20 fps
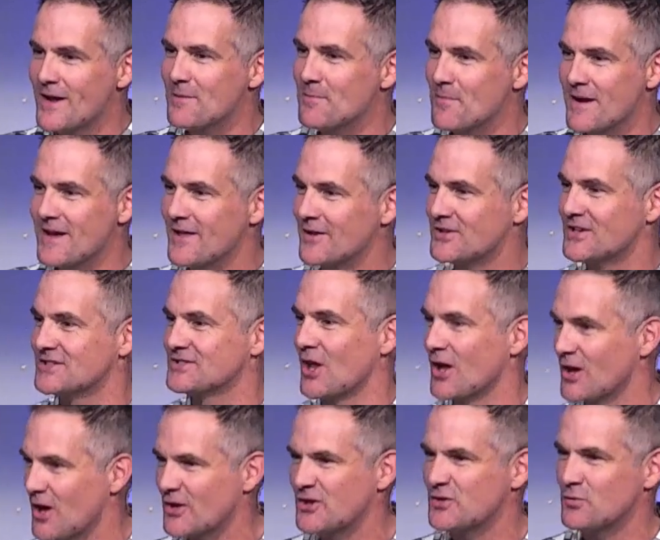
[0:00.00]
in me that goes,
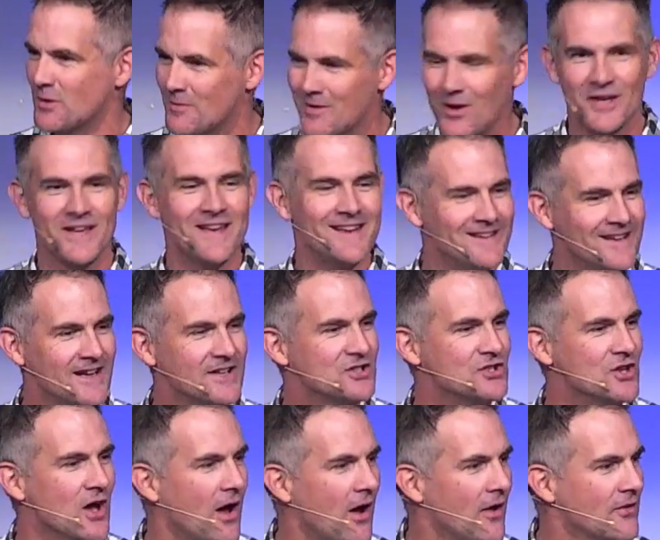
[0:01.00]
I just want to be like Indiana
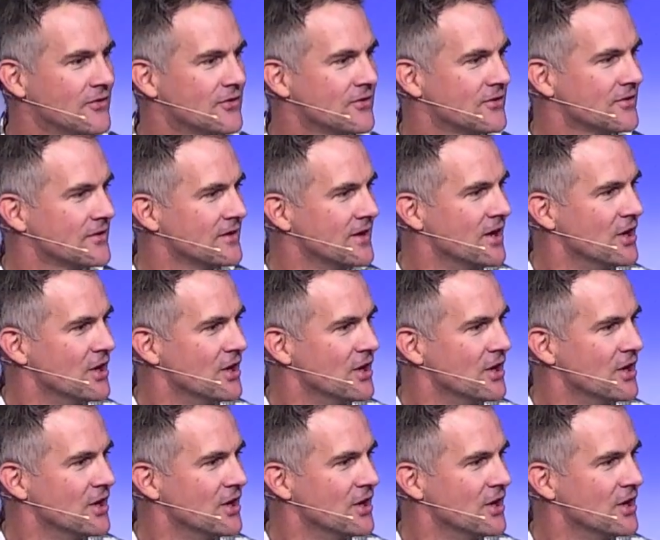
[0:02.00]
Jones.